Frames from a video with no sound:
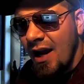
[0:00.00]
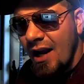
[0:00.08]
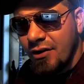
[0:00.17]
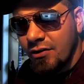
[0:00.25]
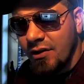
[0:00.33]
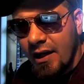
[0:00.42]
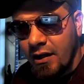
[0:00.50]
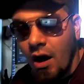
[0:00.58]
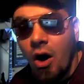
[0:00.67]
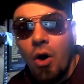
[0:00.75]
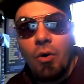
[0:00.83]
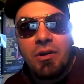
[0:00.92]
And you're like,
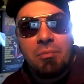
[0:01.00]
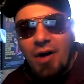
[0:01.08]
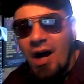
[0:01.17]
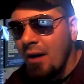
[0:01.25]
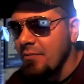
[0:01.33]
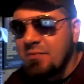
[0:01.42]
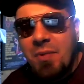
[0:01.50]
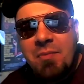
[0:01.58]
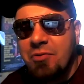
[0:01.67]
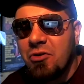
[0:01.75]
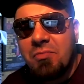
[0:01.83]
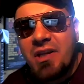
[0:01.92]
oh, and the problem is
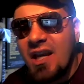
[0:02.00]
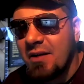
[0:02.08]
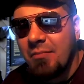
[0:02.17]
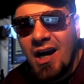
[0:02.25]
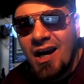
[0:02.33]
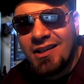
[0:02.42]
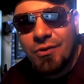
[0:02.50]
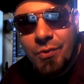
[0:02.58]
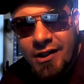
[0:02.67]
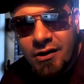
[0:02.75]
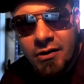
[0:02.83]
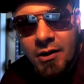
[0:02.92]
people will be getting behind the
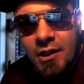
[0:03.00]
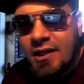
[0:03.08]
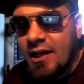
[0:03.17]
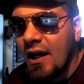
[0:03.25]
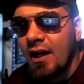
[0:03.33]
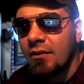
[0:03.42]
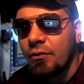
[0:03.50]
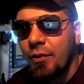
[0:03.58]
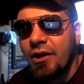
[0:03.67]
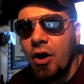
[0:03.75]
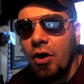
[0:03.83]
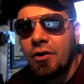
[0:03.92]
wheel. Yeah,
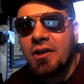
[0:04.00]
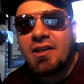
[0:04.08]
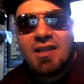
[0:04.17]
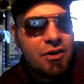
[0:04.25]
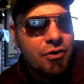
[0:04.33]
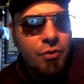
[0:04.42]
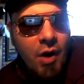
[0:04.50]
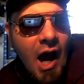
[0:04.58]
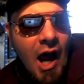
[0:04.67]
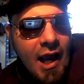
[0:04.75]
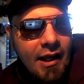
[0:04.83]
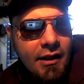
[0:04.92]
we call it a
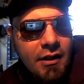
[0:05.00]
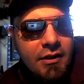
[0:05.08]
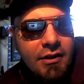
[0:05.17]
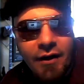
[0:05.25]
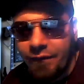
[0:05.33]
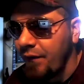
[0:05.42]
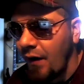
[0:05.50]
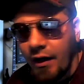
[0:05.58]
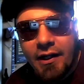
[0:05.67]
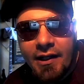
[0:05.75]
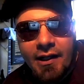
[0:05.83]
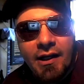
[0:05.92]
DUI. You
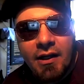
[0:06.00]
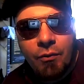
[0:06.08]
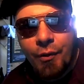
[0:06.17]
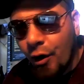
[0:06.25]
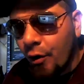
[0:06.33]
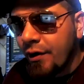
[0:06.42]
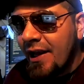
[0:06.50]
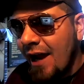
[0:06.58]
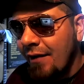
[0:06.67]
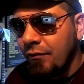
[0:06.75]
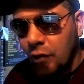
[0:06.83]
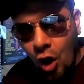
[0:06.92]
fucking idiot. We already
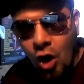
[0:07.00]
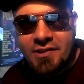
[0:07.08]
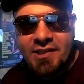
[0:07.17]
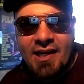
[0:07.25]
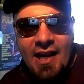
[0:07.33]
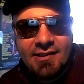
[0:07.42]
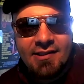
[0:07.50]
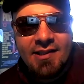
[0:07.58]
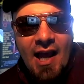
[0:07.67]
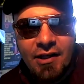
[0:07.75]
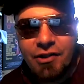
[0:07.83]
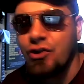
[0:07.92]
have laws against
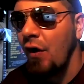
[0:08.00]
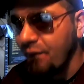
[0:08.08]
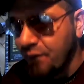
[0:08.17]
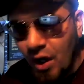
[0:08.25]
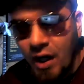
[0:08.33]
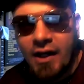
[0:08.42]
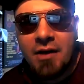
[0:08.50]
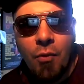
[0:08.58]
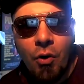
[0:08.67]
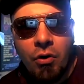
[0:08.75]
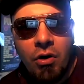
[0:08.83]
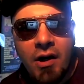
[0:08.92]
that. You fucking
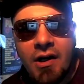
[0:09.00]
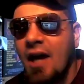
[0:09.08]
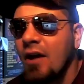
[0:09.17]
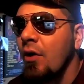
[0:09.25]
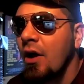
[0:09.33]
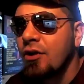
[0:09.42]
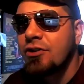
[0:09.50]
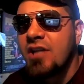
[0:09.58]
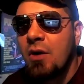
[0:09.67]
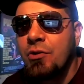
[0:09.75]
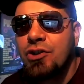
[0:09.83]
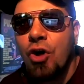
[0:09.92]
moron. I don't
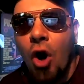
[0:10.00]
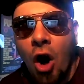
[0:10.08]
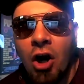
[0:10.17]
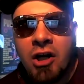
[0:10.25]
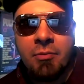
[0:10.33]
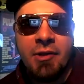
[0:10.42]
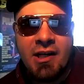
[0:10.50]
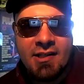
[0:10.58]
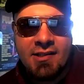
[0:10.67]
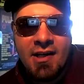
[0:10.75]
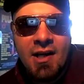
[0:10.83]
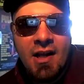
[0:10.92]
understand what your argument
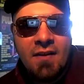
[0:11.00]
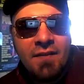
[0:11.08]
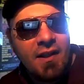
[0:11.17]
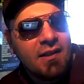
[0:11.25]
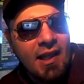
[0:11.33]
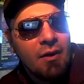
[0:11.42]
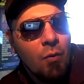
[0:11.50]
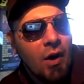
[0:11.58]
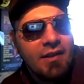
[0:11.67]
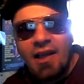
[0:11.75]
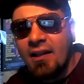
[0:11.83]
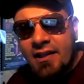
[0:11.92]
is. That, like,
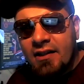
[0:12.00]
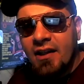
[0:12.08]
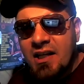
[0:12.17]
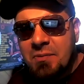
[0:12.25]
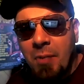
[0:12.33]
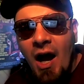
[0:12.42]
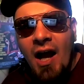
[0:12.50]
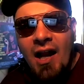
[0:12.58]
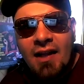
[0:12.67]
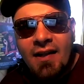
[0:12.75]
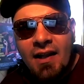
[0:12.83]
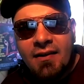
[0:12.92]
what? They legalize pot
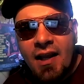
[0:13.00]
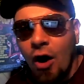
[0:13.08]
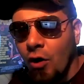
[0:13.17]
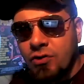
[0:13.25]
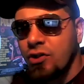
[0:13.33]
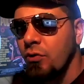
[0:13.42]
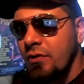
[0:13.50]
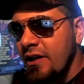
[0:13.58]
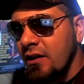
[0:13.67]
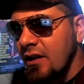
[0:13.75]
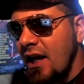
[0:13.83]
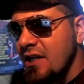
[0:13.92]
and then they also
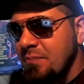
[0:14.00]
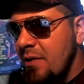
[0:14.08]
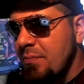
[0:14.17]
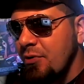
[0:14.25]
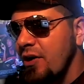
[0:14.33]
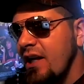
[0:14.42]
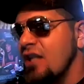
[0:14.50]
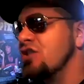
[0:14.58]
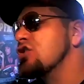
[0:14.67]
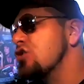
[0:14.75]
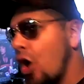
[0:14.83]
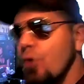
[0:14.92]
legalize people getting
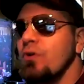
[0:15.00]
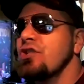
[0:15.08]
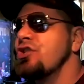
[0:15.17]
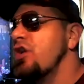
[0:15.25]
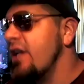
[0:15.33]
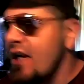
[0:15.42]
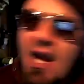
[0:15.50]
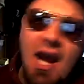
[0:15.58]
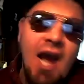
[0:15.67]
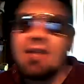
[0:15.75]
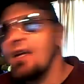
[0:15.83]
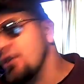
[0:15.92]
stoned to shit
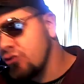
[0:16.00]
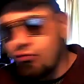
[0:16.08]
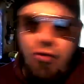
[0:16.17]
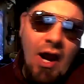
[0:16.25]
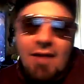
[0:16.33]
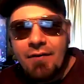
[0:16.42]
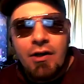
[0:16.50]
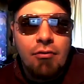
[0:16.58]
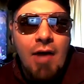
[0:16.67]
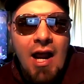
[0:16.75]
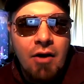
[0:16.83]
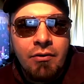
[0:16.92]
and, like, driving
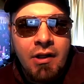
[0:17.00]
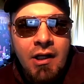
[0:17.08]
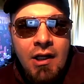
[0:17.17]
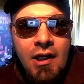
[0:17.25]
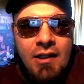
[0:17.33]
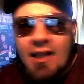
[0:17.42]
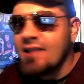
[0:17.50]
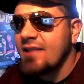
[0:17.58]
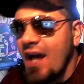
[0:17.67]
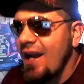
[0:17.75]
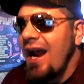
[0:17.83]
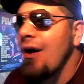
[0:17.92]
around? That's
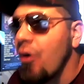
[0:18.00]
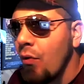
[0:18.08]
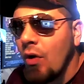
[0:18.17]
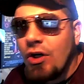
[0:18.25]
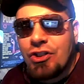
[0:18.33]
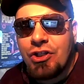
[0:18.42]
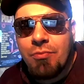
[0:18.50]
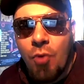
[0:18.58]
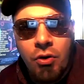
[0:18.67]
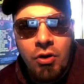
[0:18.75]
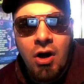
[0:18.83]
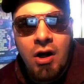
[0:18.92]
not how it works, you
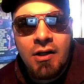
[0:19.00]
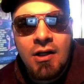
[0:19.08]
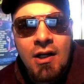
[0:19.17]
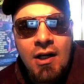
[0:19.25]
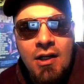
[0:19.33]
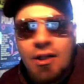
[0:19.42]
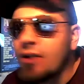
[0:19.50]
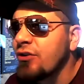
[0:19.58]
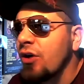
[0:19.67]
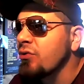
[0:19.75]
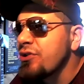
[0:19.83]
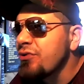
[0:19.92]
moron.
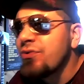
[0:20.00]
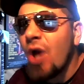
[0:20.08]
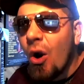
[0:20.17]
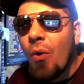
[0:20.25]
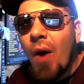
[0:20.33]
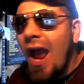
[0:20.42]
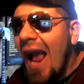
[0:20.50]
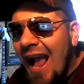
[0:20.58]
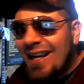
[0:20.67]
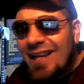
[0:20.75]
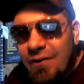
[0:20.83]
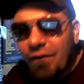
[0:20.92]
Don't you know
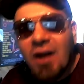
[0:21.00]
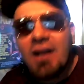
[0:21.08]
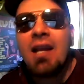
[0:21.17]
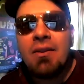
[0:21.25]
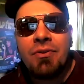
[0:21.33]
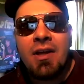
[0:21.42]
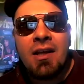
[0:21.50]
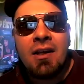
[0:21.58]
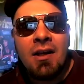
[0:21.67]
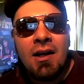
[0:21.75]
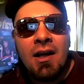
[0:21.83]
any fucking thing?